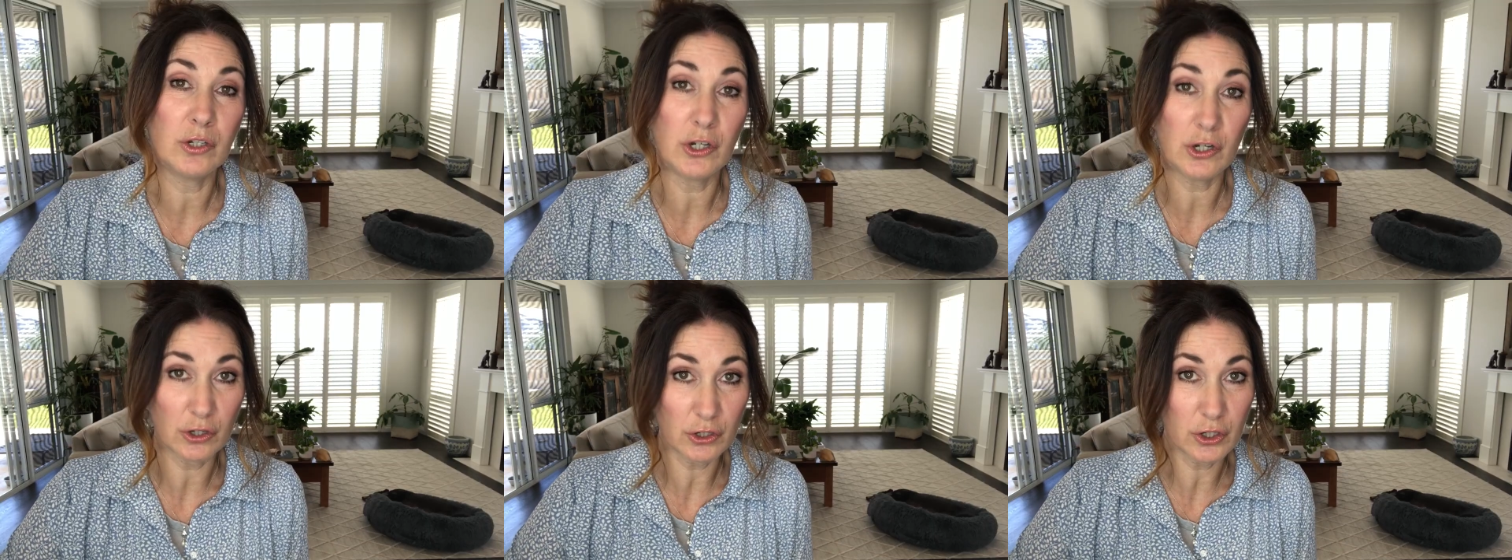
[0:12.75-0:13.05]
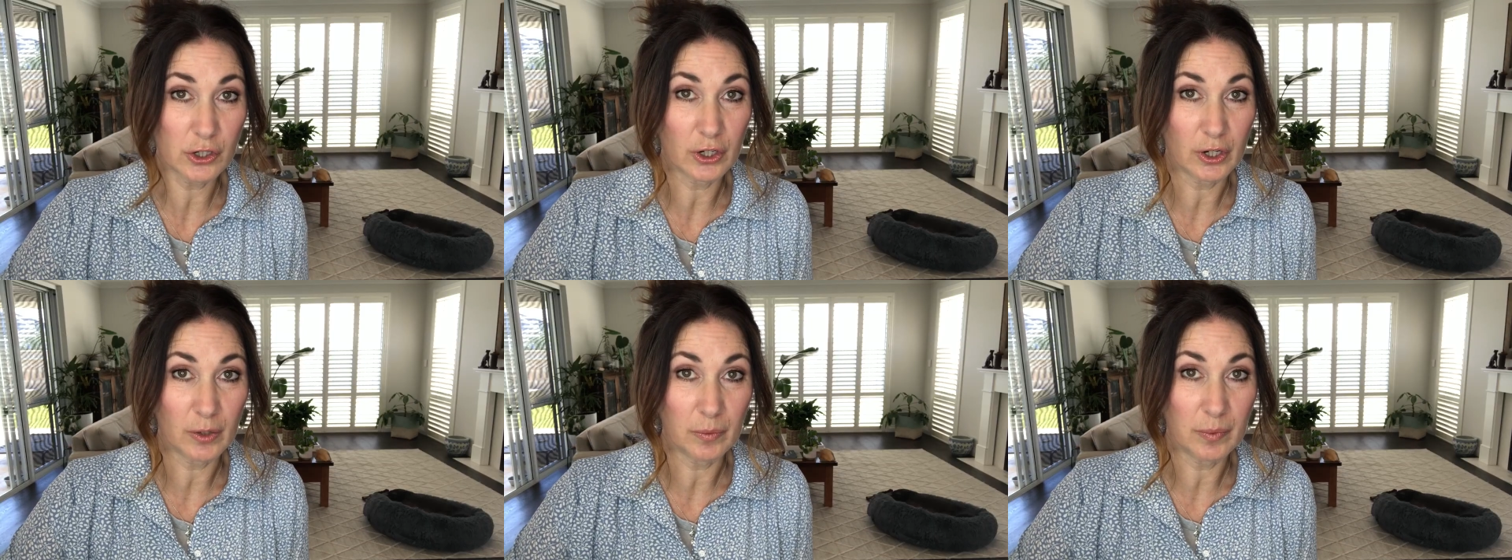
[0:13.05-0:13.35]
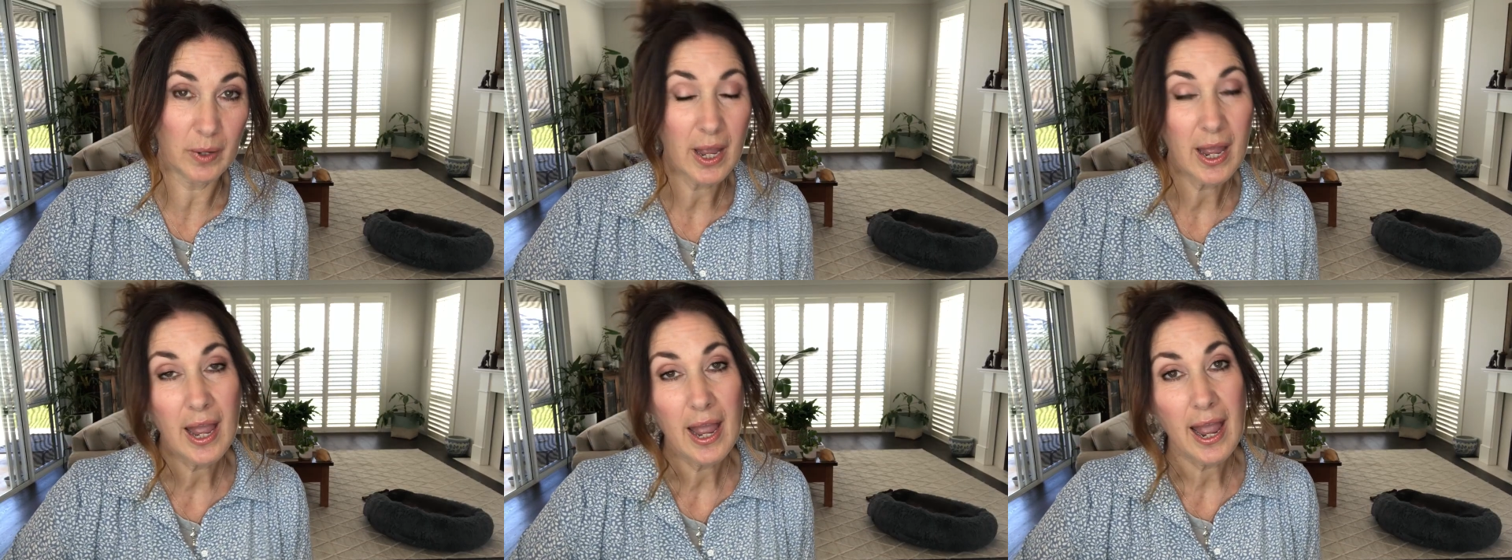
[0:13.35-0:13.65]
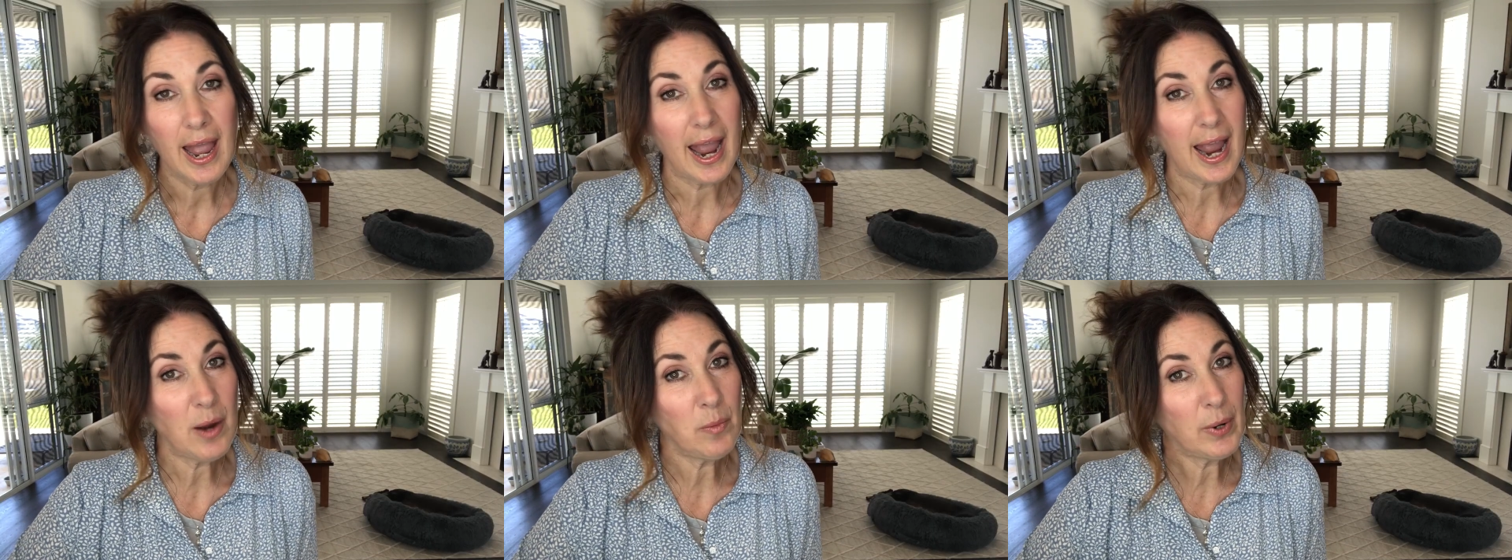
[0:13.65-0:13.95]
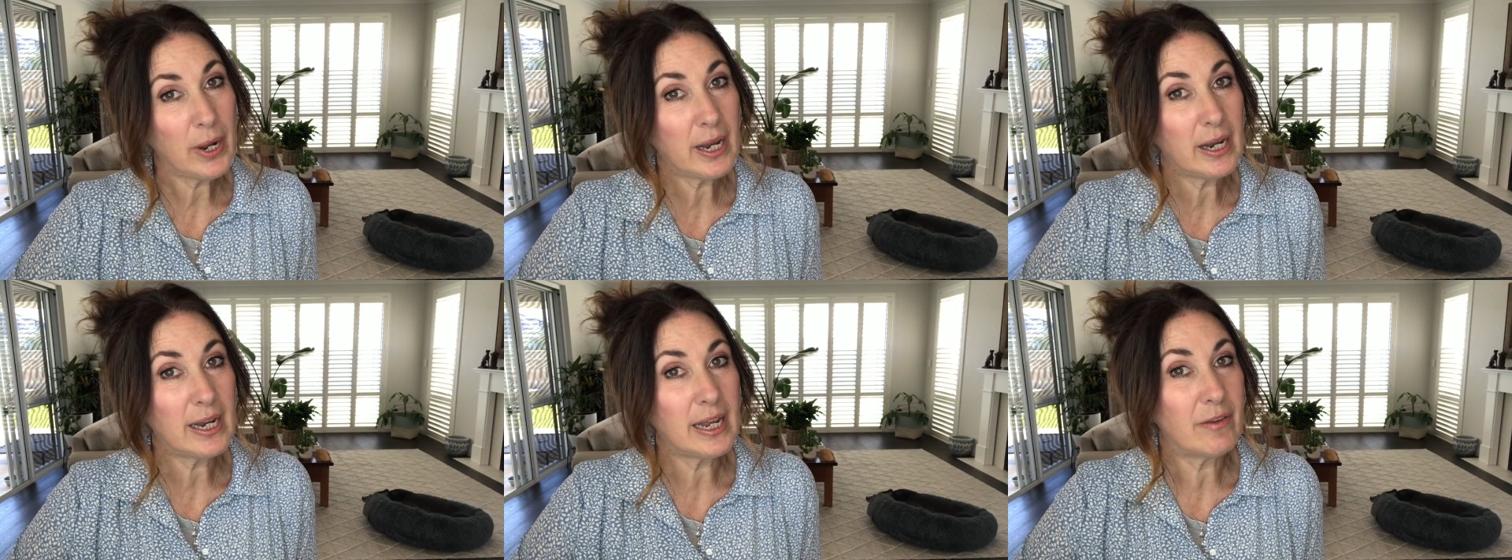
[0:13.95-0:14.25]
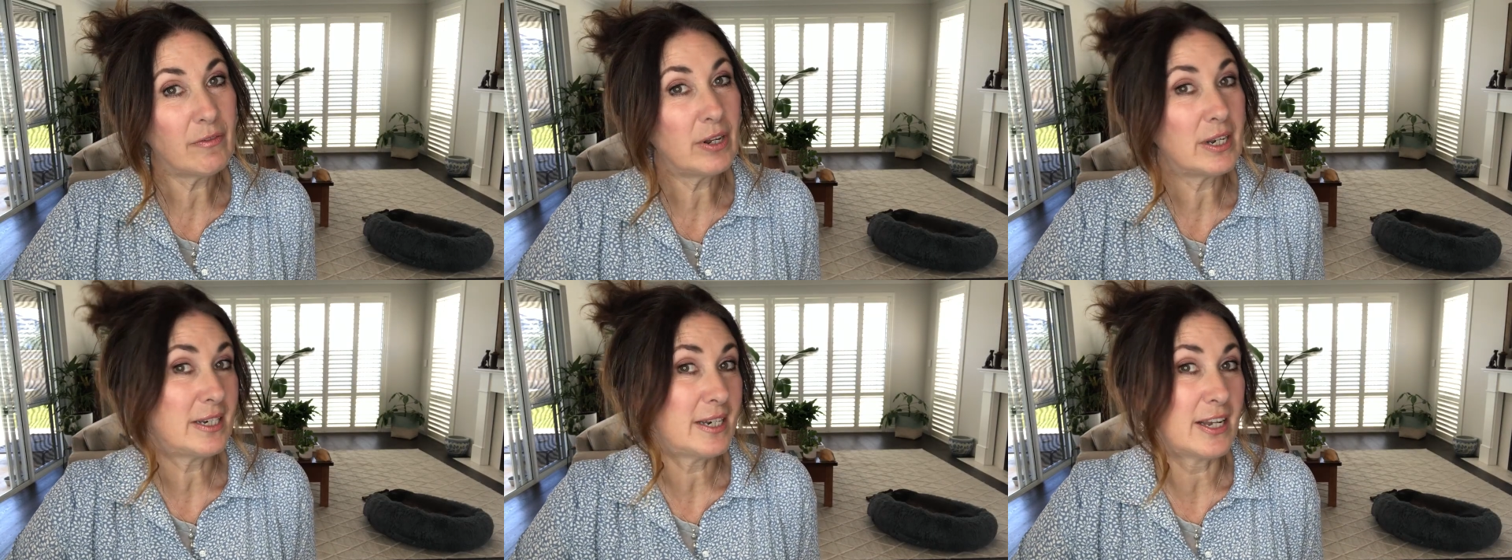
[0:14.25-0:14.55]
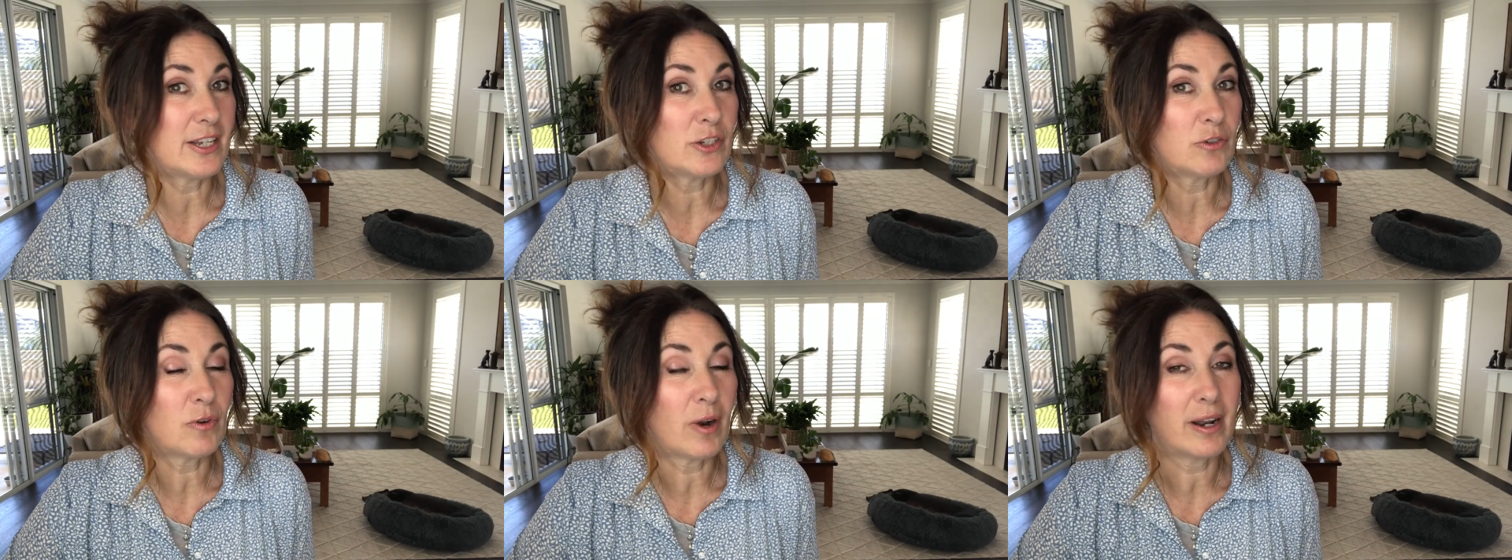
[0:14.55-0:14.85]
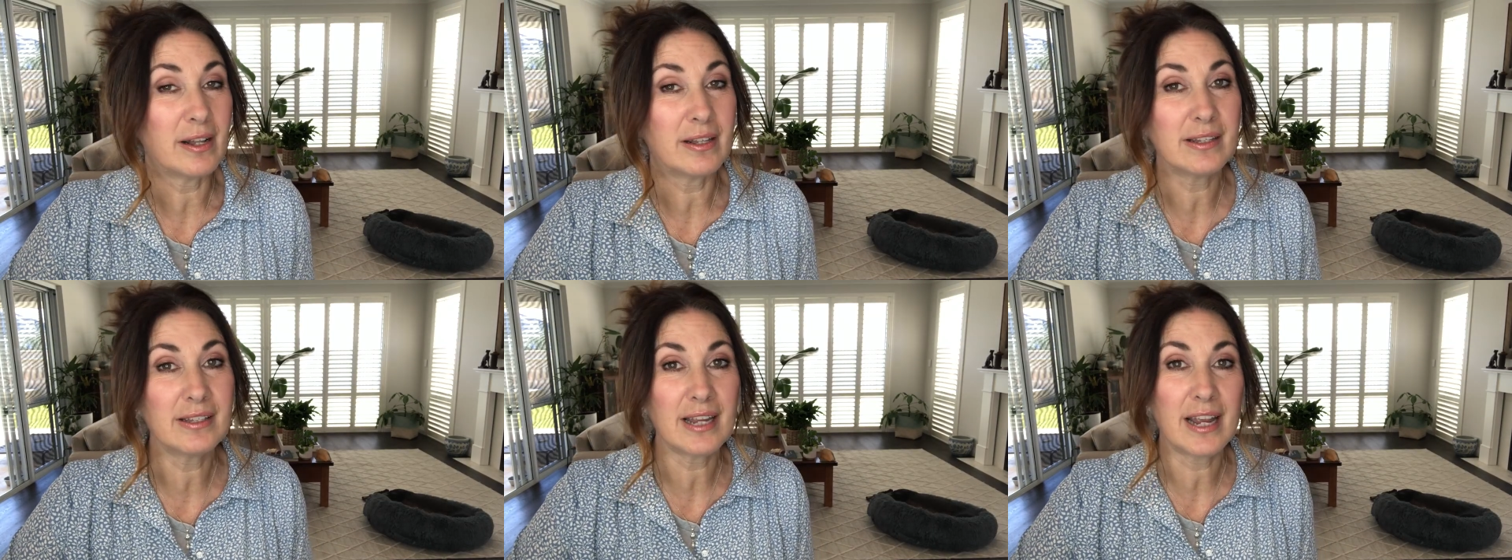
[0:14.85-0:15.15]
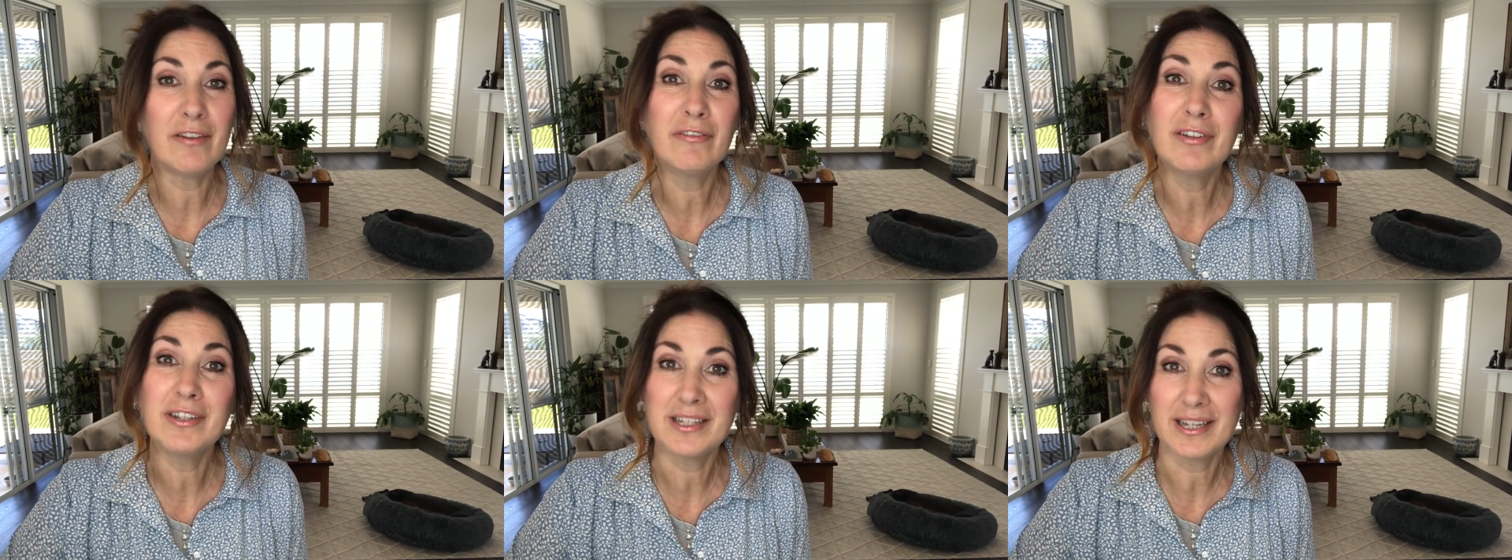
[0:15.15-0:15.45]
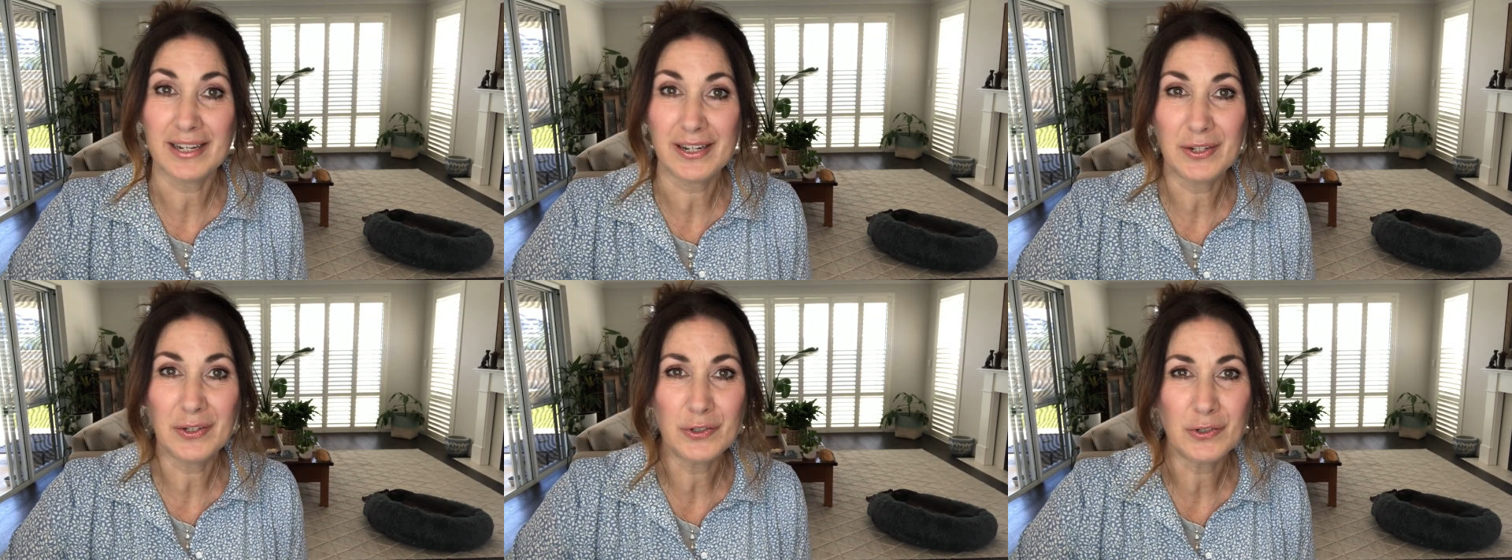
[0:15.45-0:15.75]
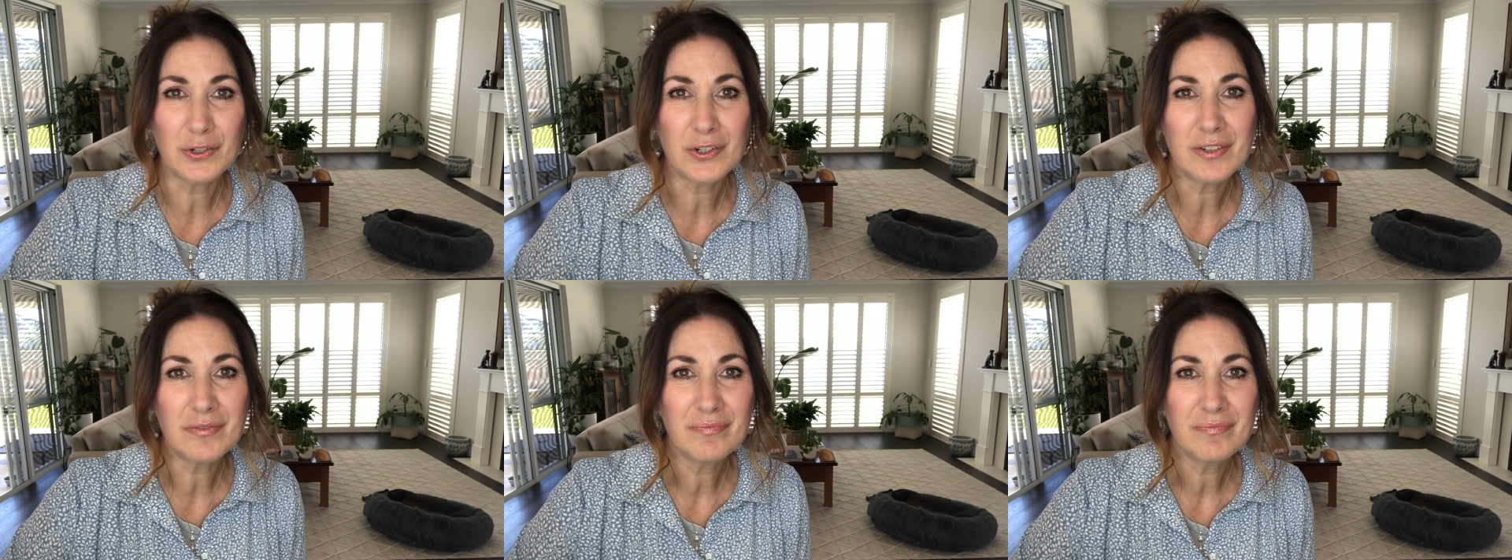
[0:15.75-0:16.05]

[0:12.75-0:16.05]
YouTube. And we're going to give it a test run and see if it's any good.